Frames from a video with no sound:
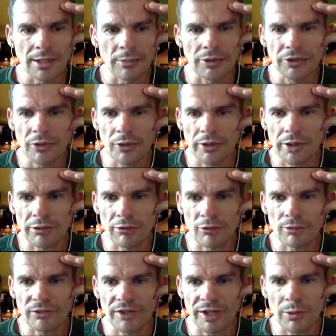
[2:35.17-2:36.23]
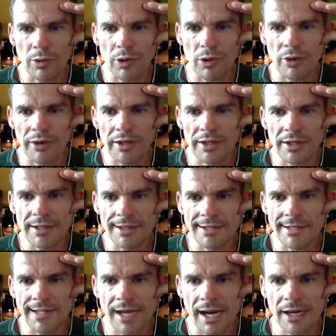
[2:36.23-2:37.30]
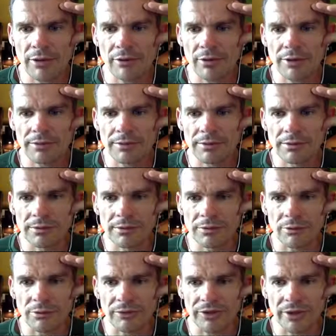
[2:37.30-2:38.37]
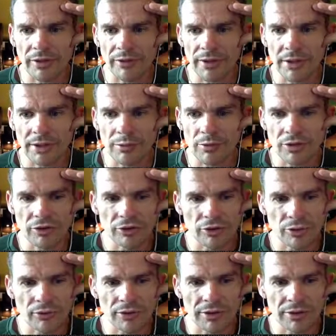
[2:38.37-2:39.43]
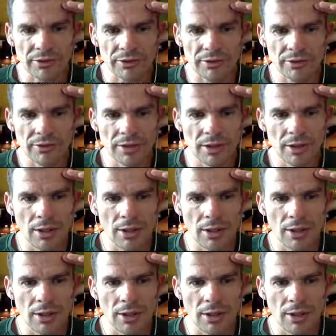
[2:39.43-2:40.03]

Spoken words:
We're talking group set, we've got the Tiagra group set on there, which is still really good.